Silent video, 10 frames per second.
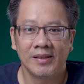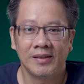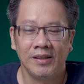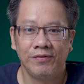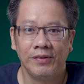
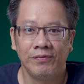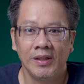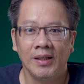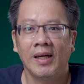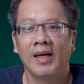
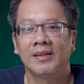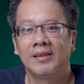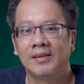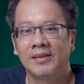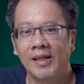X-T50 has
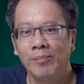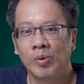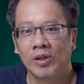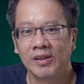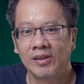the same
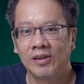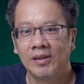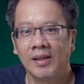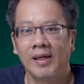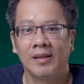
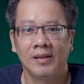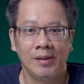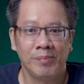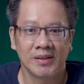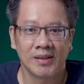processor and
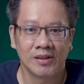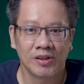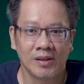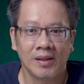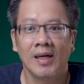image
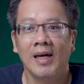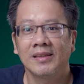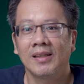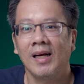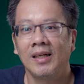sensor
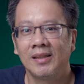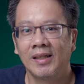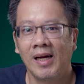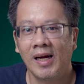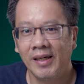as other
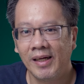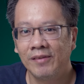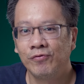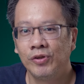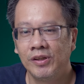
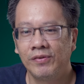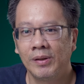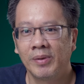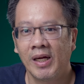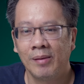high-end
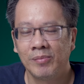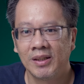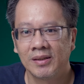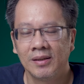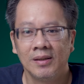Fujifilm
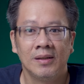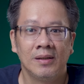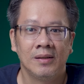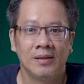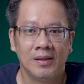cameras,
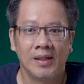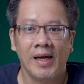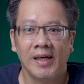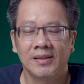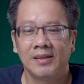the
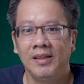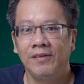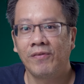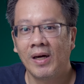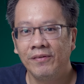
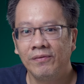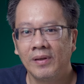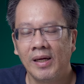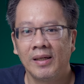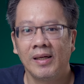X-T5
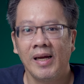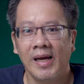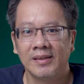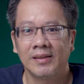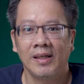and
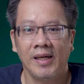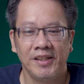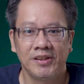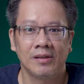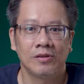
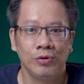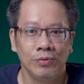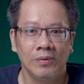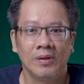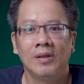
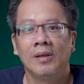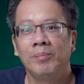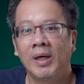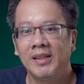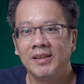X-H2,
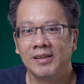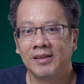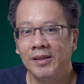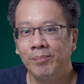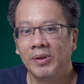but it is
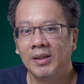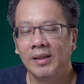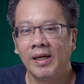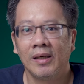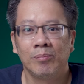cheaper
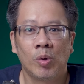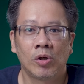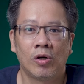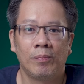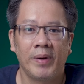and
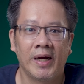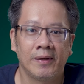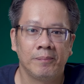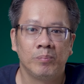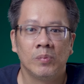more
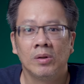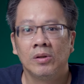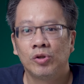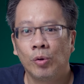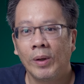compact.
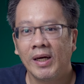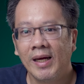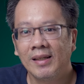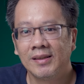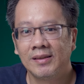So what
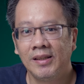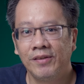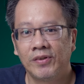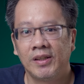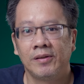else is
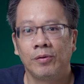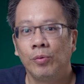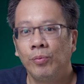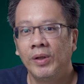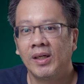different?
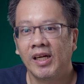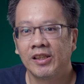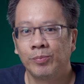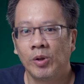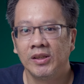We'll
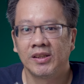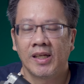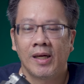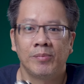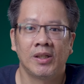explore this
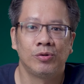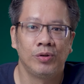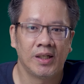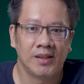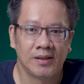camera
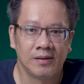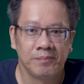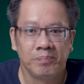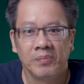together.